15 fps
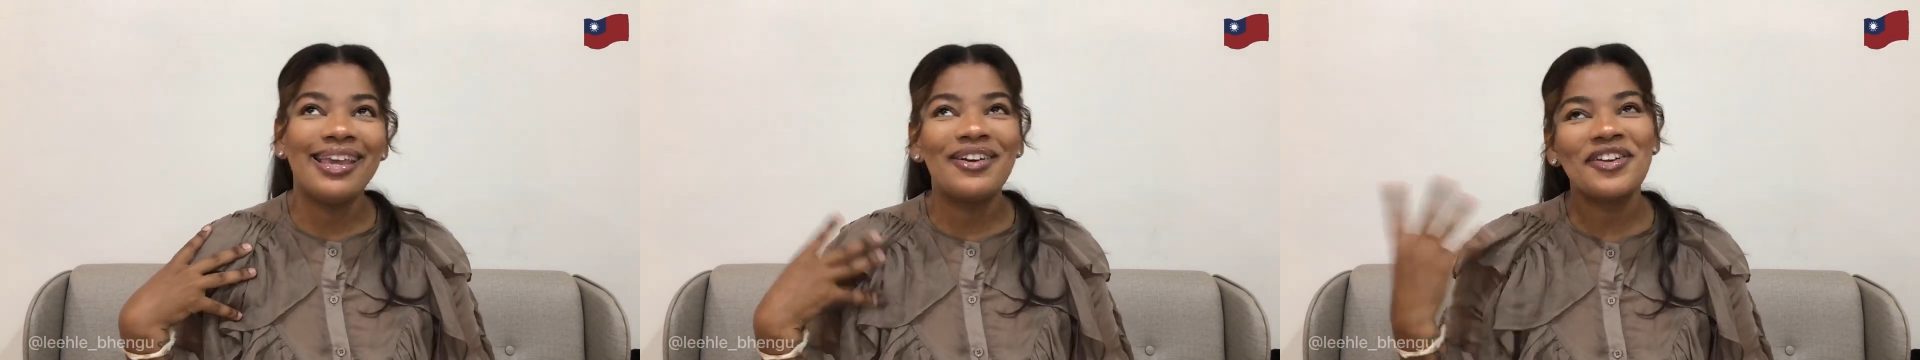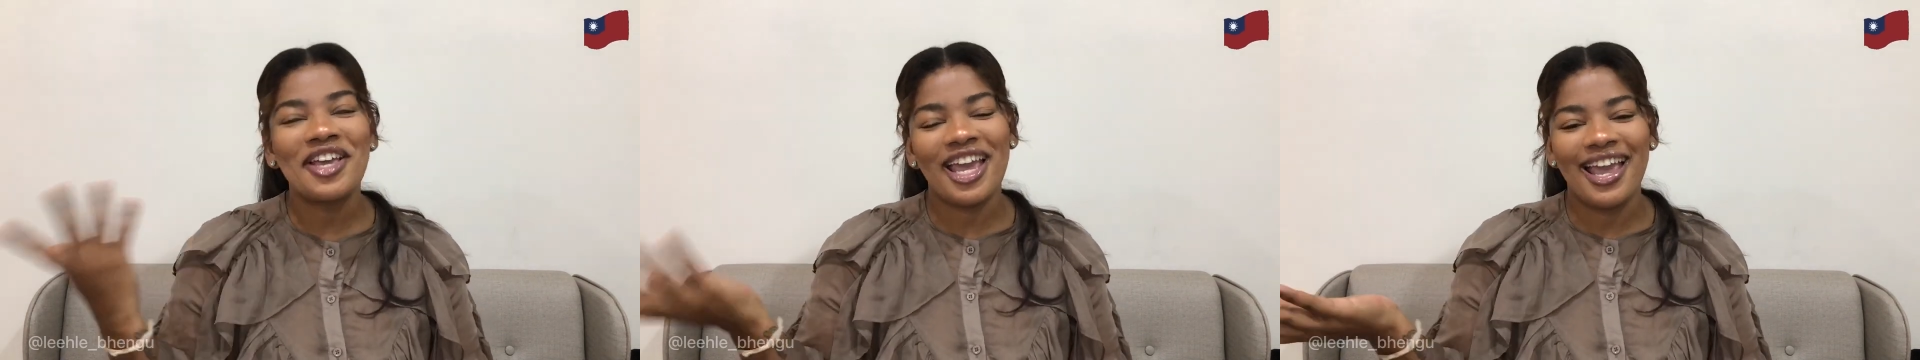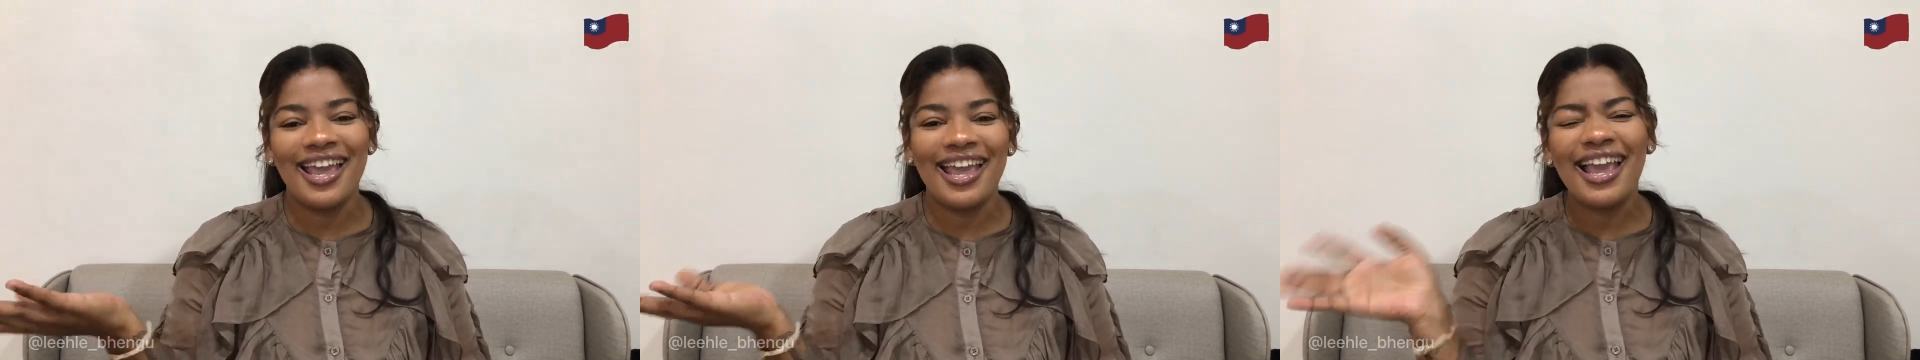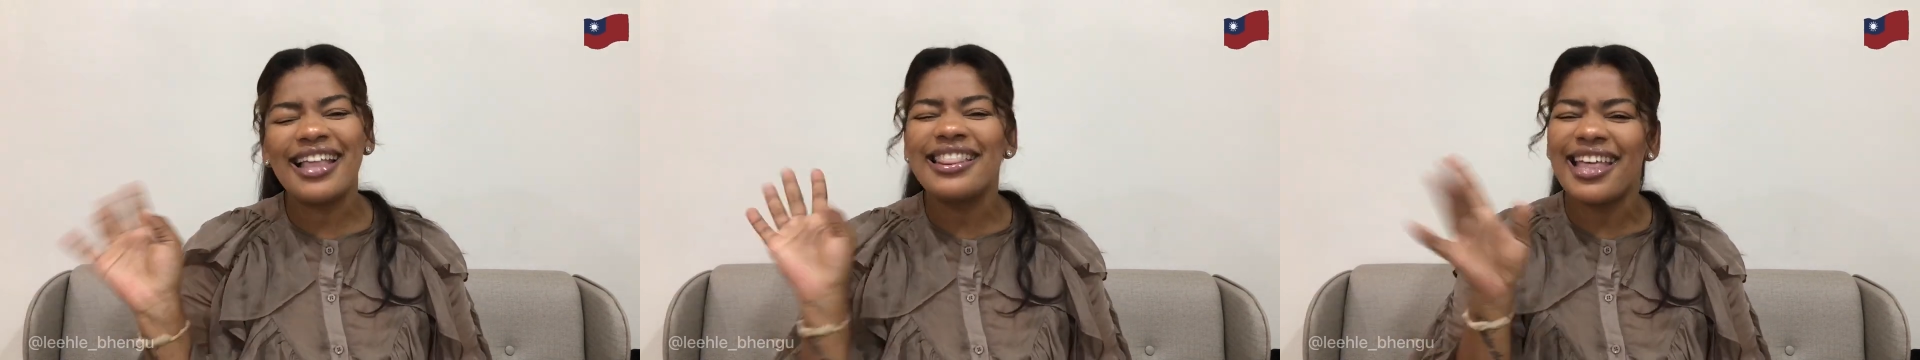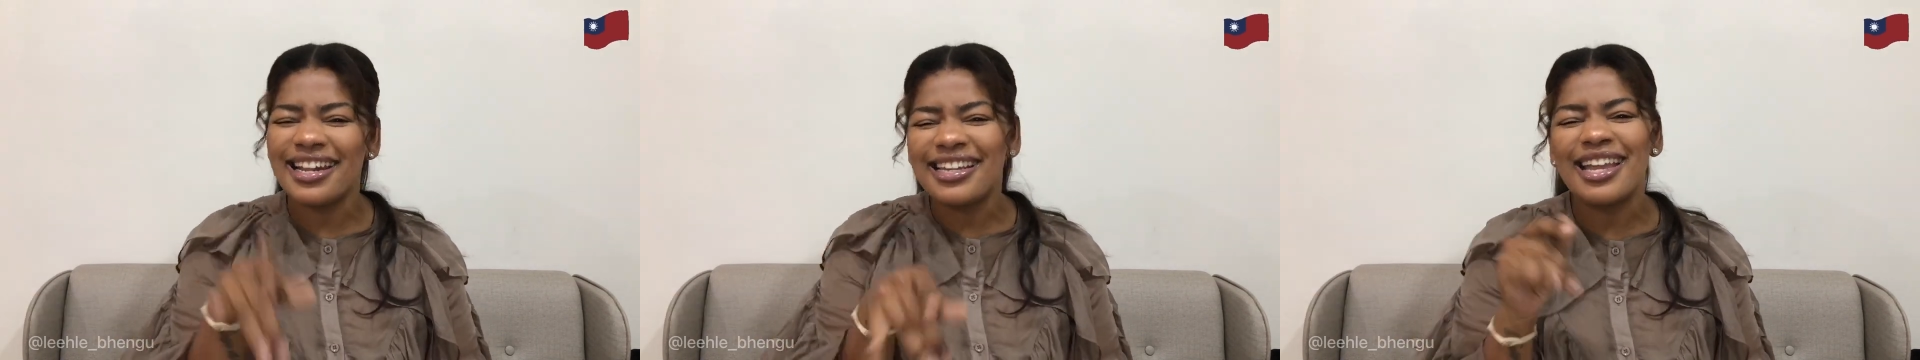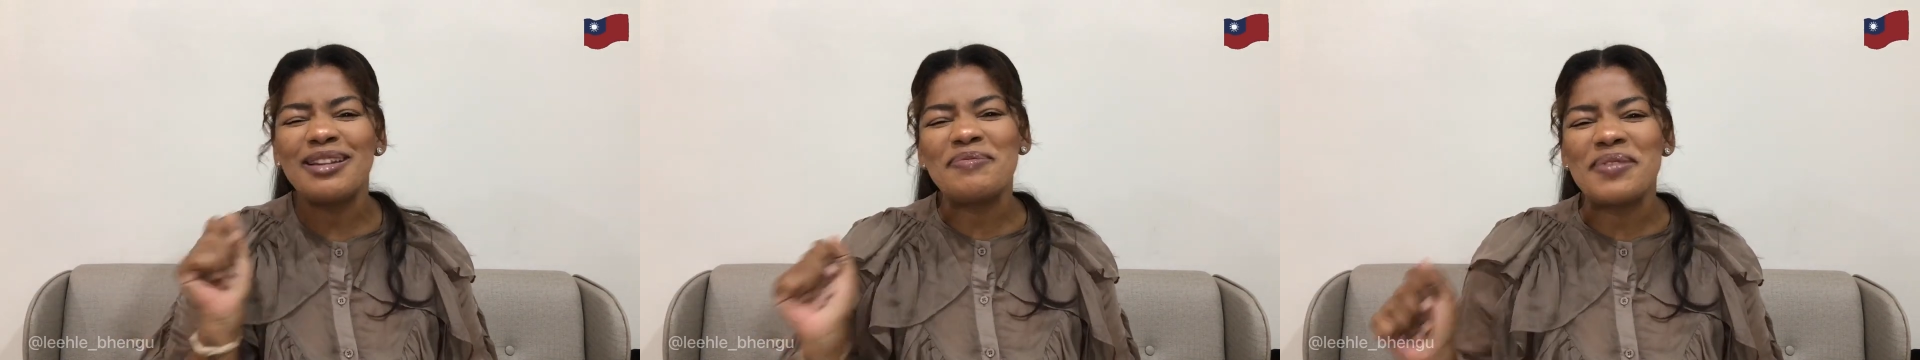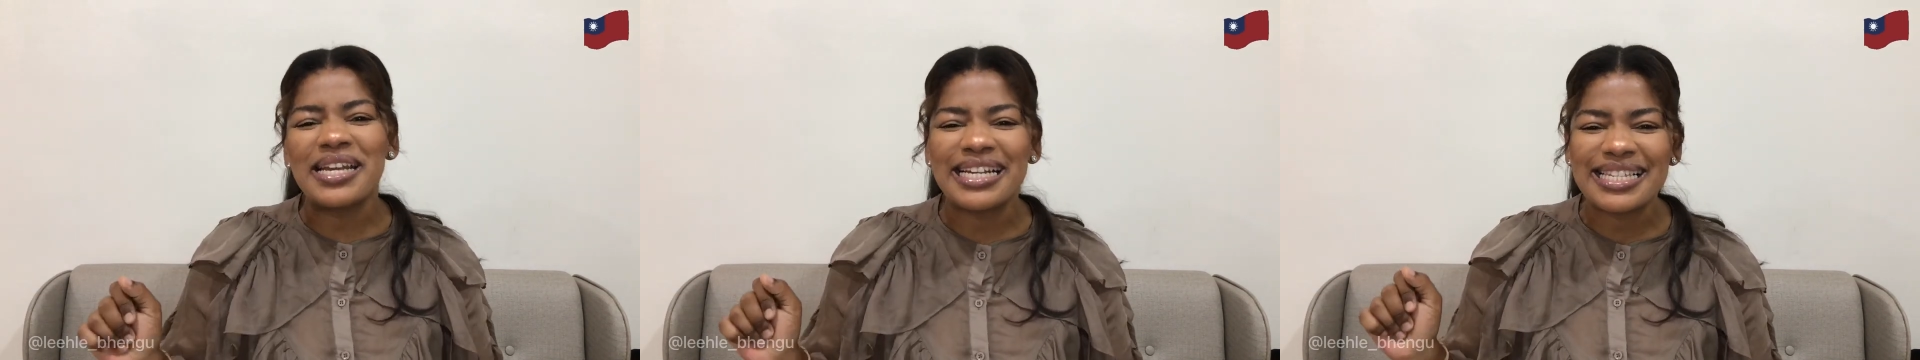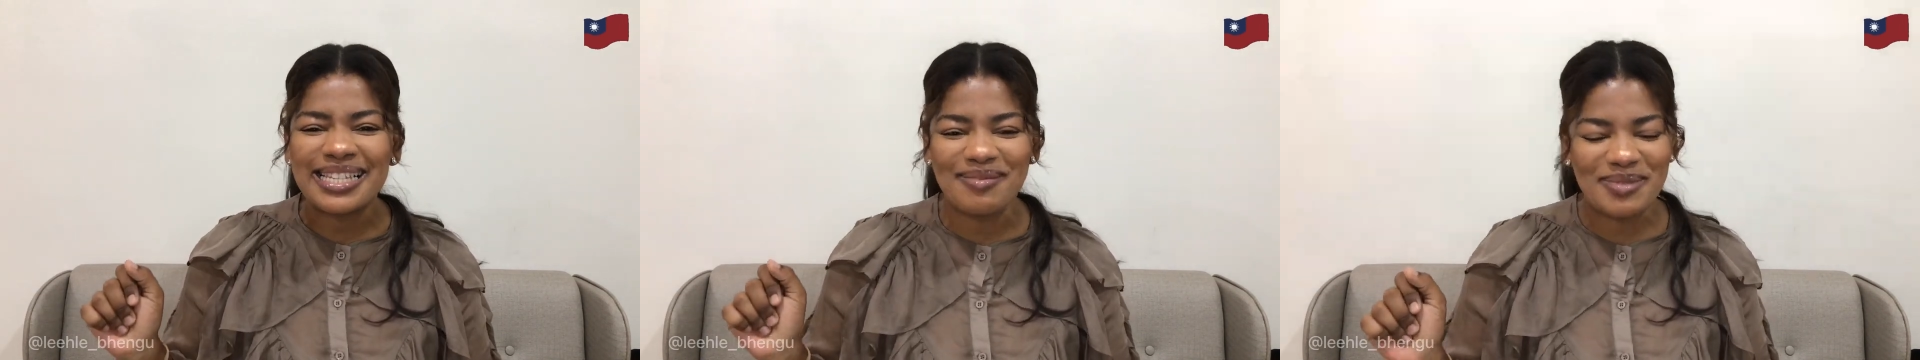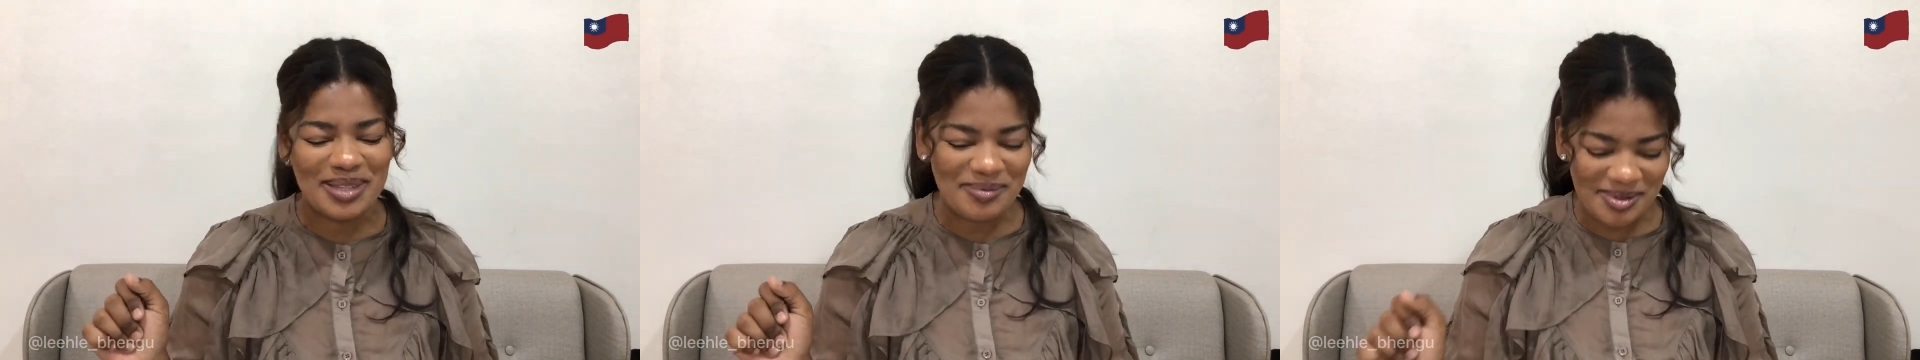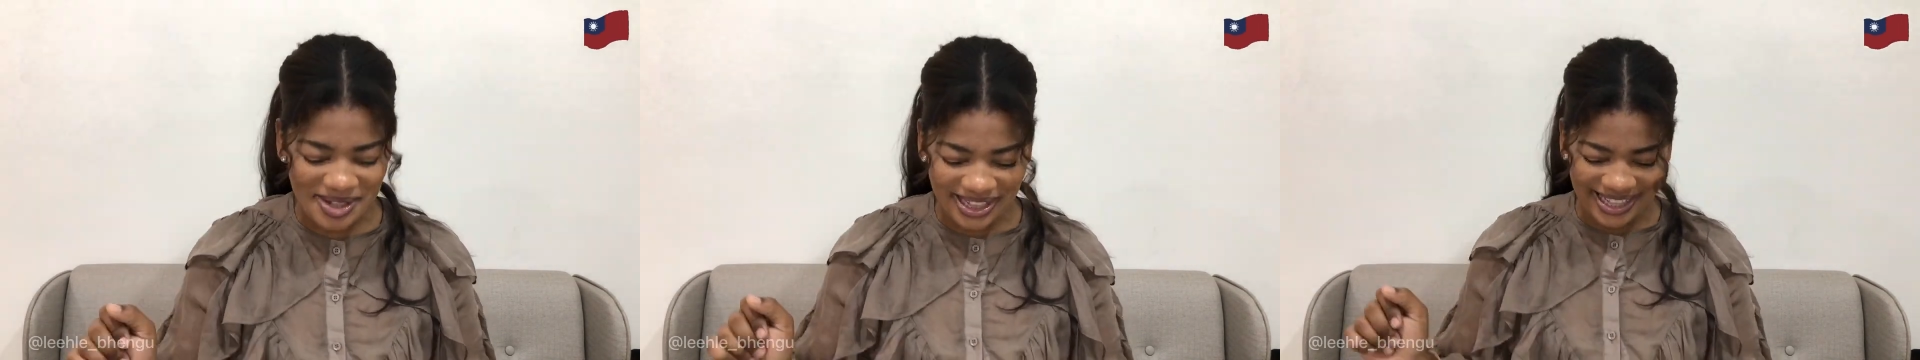Okay, that can be
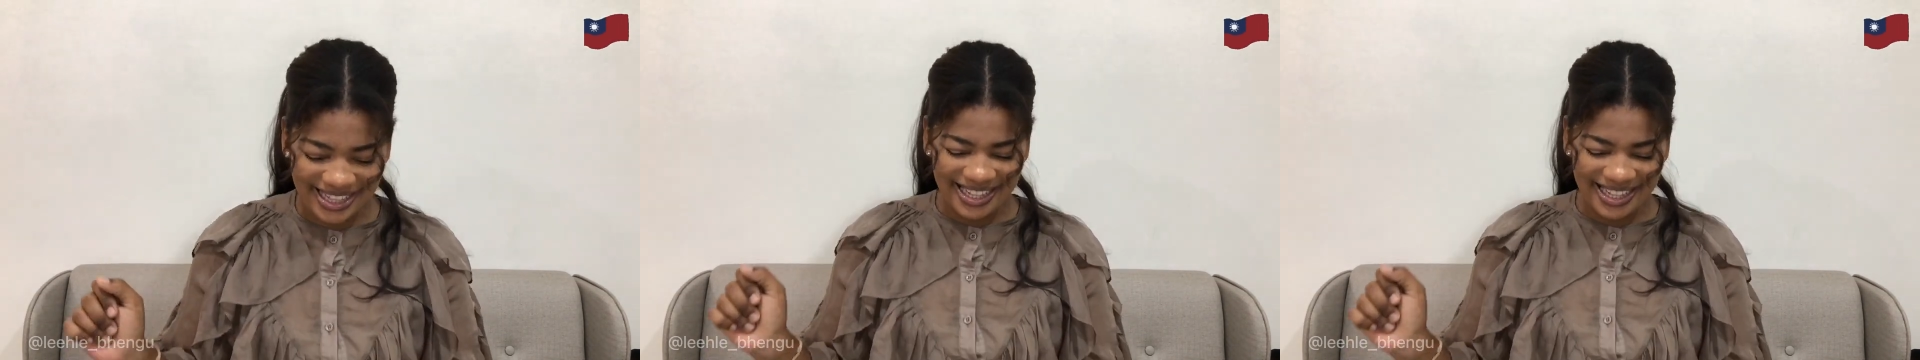acceptable.